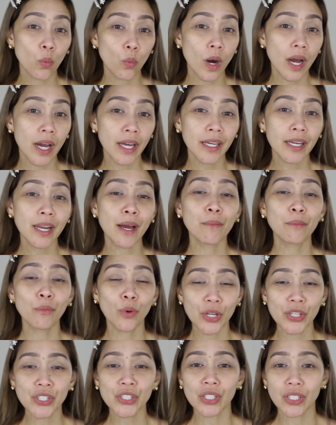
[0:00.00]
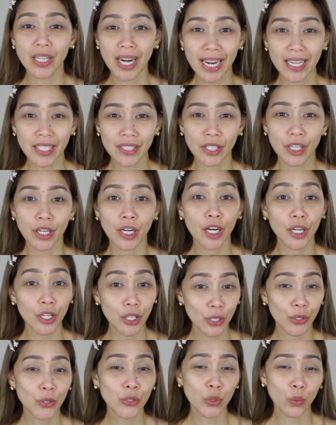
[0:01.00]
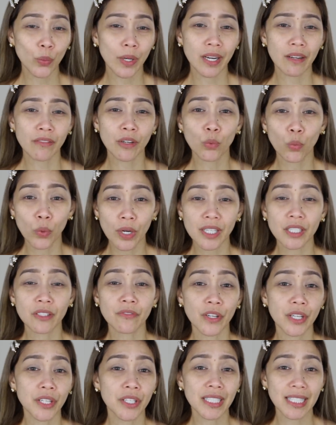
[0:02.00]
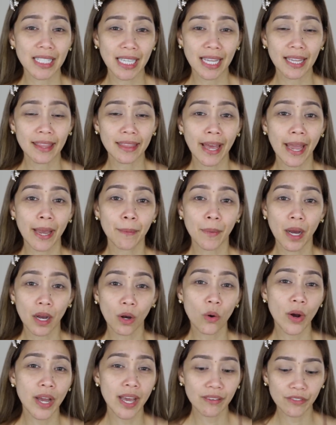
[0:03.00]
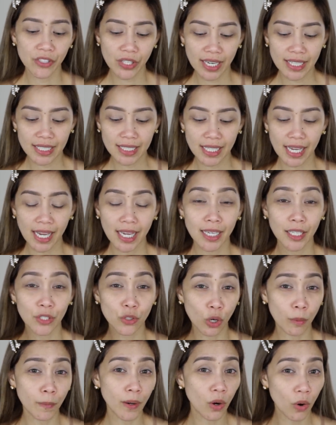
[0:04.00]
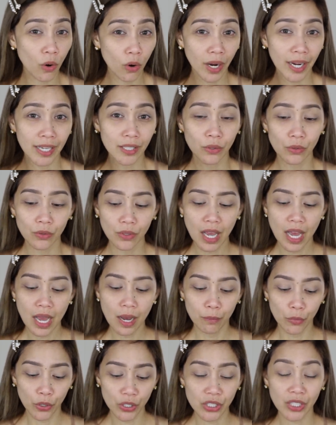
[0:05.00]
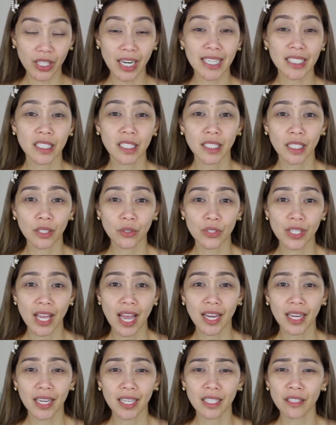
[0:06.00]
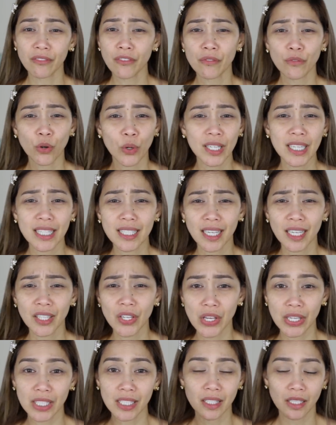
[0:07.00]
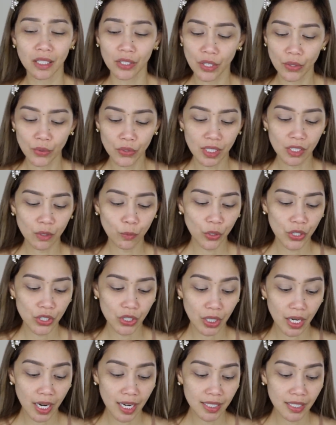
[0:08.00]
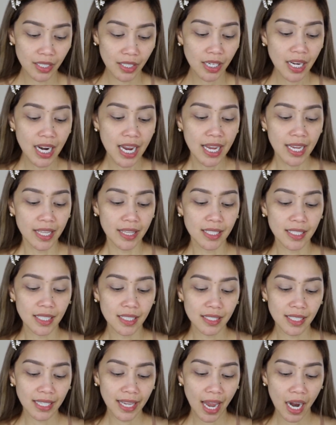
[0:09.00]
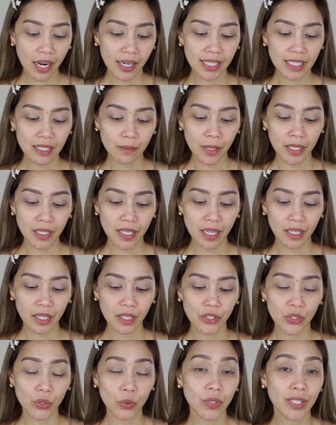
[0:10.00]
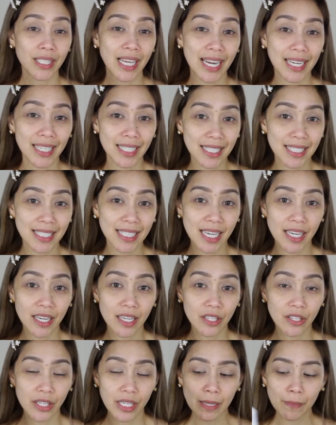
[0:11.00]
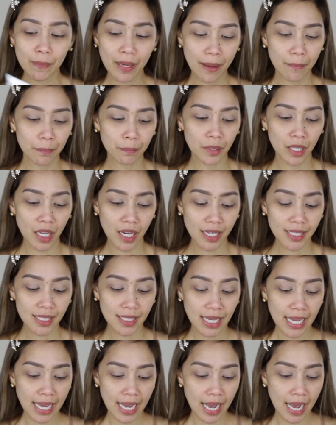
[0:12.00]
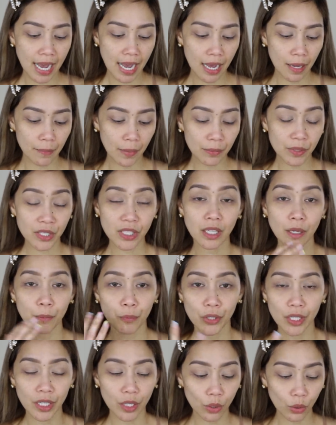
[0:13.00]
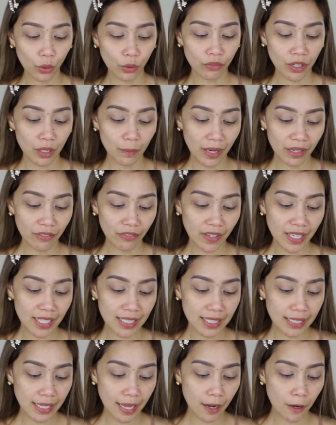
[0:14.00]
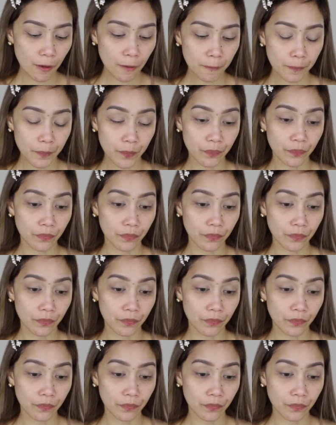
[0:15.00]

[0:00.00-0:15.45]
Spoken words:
1, moisturizer. Use whatever works for your skin type. Ako, I have dry skin and sobrang okay tong moisturizer na to sa akin. If you have oily skin, you can still use this moisturizer. This is the Charisma Deca Suicide Cica Cream M+. I'm just gonna put it all over my face now.